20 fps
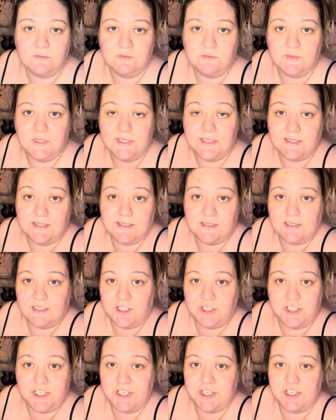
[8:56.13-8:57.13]
this is a
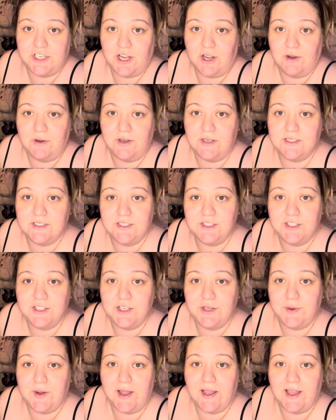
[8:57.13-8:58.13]
shit show because it's
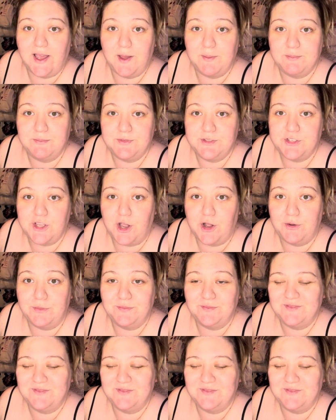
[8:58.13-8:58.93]
2 a.m. So